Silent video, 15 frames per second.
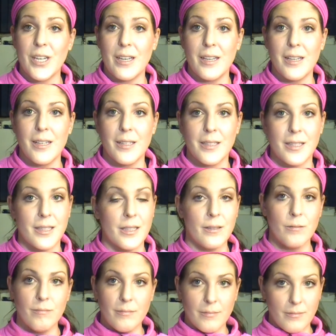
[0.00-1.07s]
is
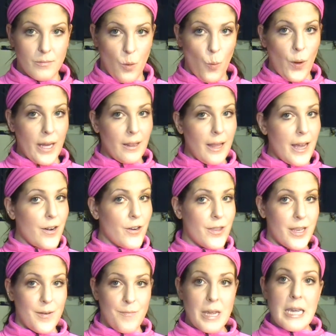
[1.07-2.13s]
way lighter
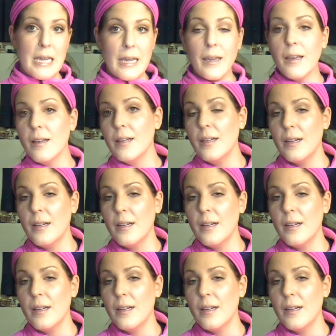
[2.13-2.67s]
than me,